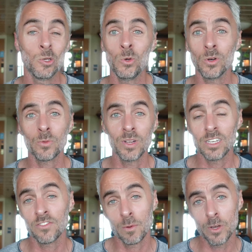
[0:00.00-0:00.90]
2 or 3
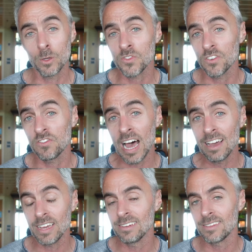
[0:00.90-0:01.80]
different bills for
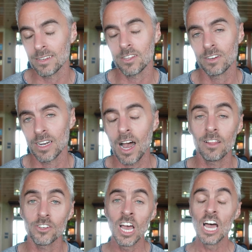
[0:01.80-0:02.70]
$500 and $600